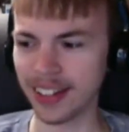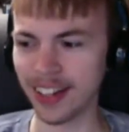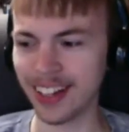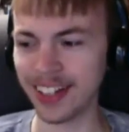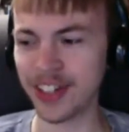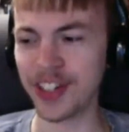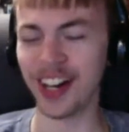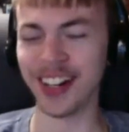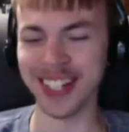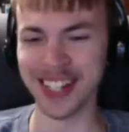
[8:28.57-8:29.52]

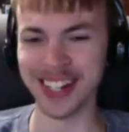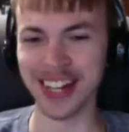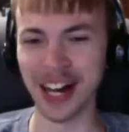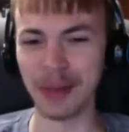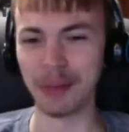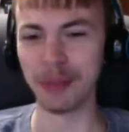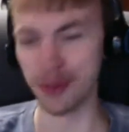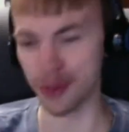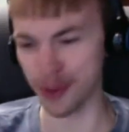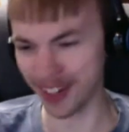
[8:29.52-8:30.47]
Johnson got
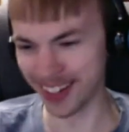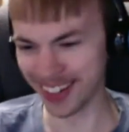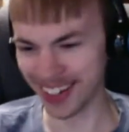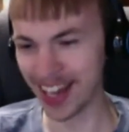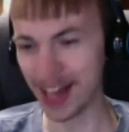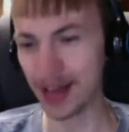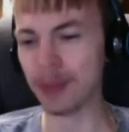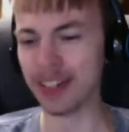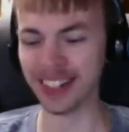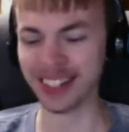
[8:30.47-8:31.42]
booed
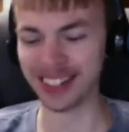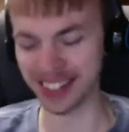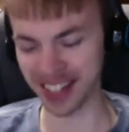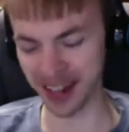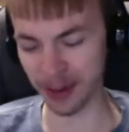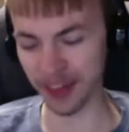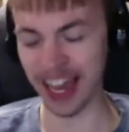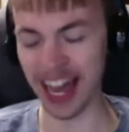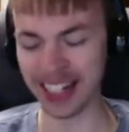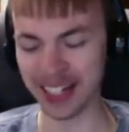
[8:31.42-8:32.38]
because when they
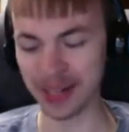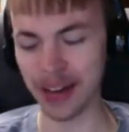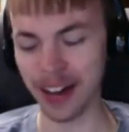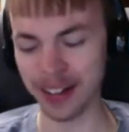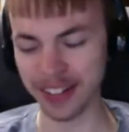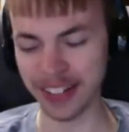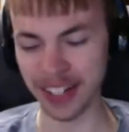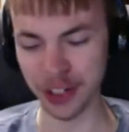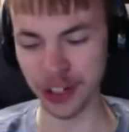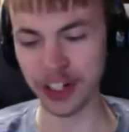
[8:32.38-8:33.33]
asked about
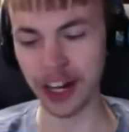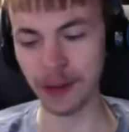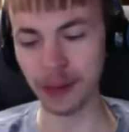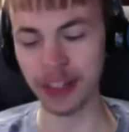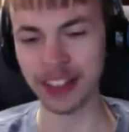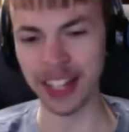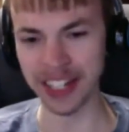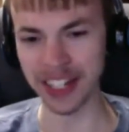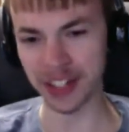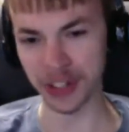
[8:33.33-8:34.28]
should government
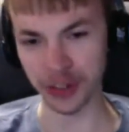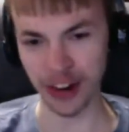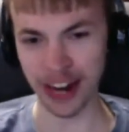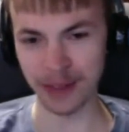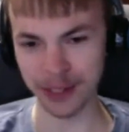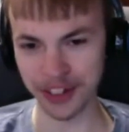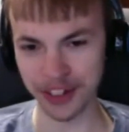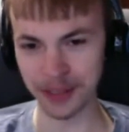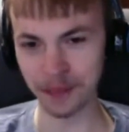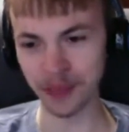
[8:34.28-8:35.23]
license drivers,
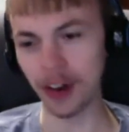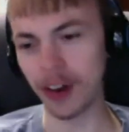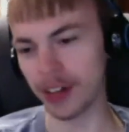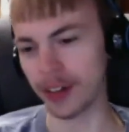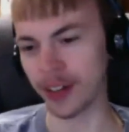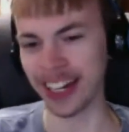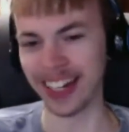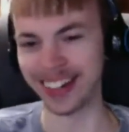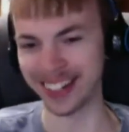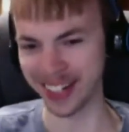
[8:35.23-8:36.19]
all the other
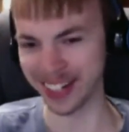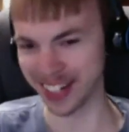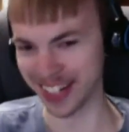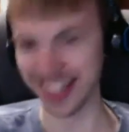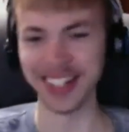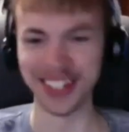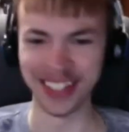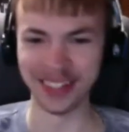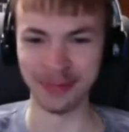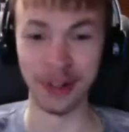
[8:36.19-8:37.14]
candidates on stage
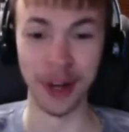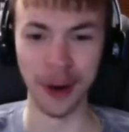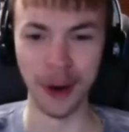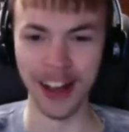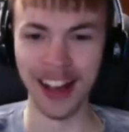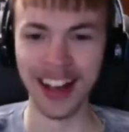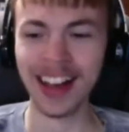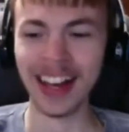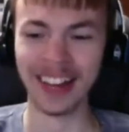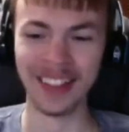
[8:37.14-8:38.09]
said no.
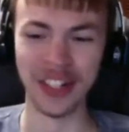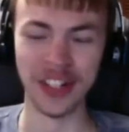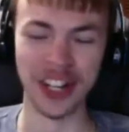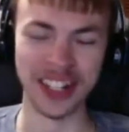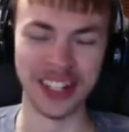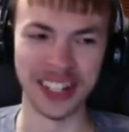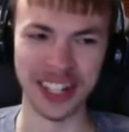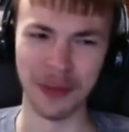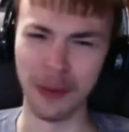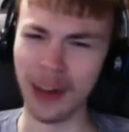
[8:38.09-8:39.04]
And then Johnson
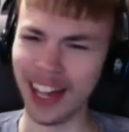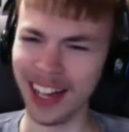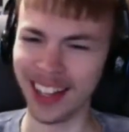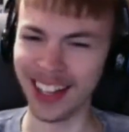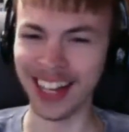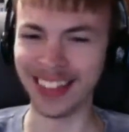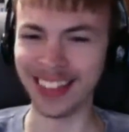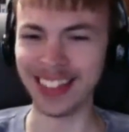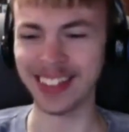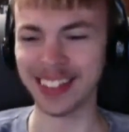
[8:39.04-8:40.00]
said, well, I
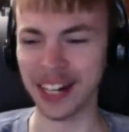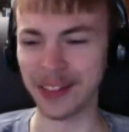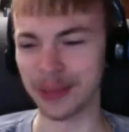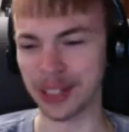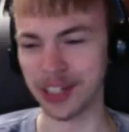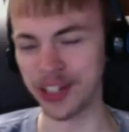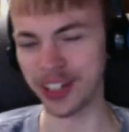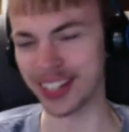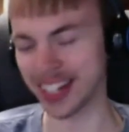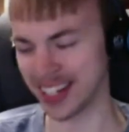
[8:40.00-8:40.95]
think the government should
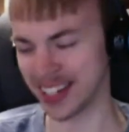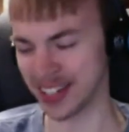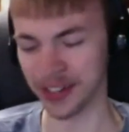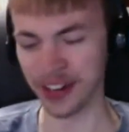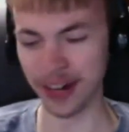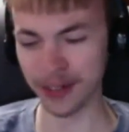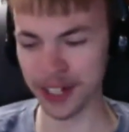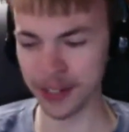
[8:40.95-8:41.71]
license drivers.